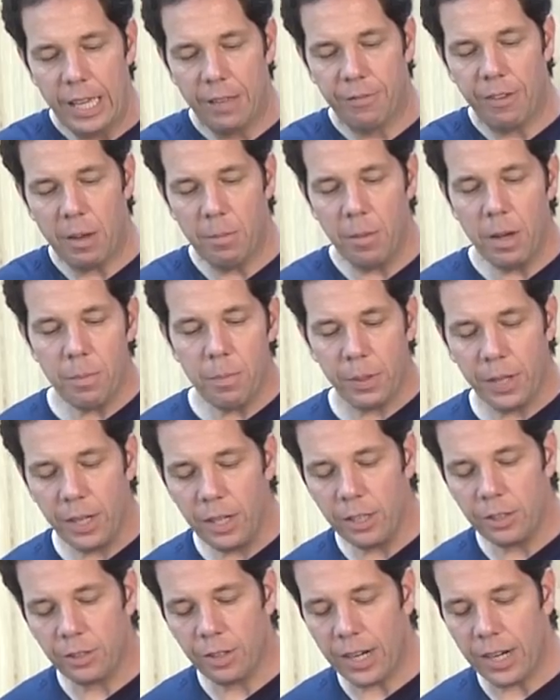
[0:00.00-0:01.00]
If I'm up
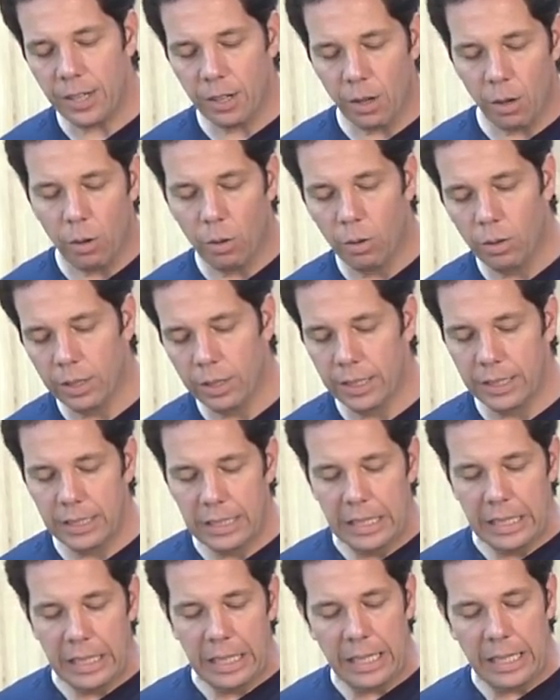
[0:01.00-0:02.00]
here trying to hold it,
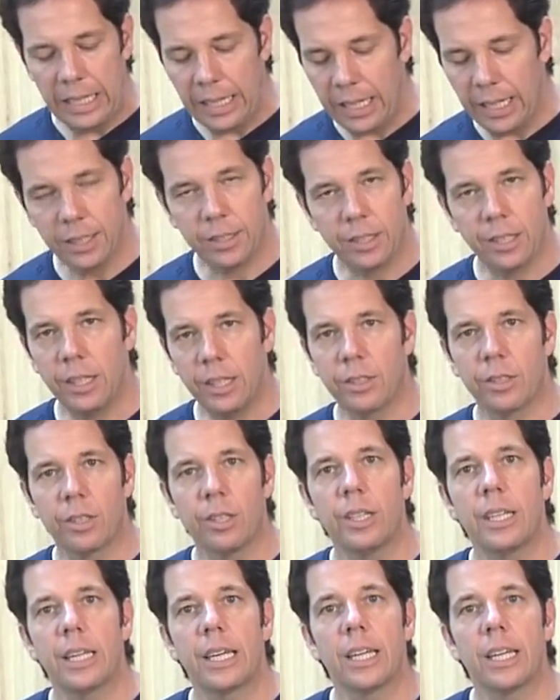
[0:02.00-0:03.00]
it's
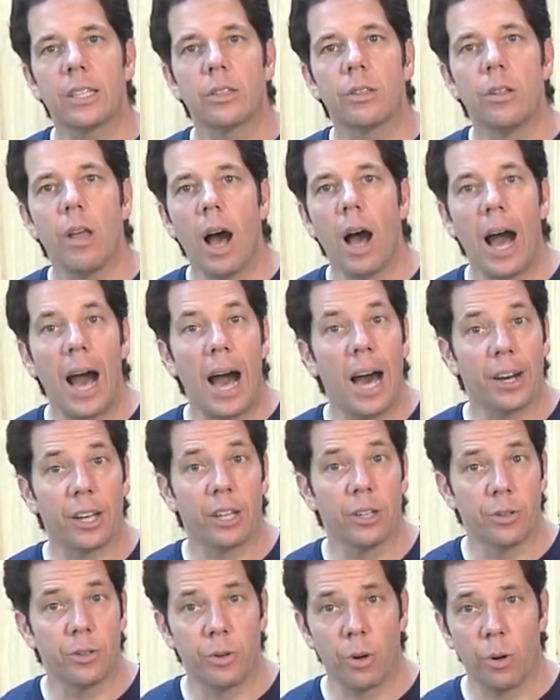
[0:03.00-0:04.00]
going to get out of
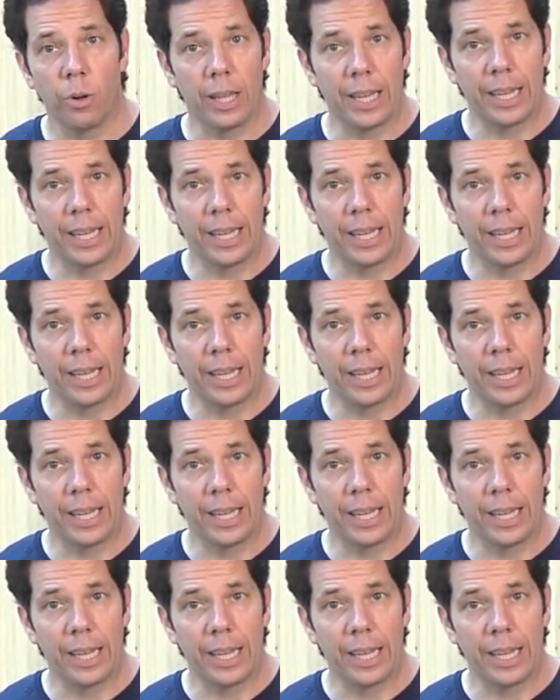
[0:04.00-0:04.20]
control.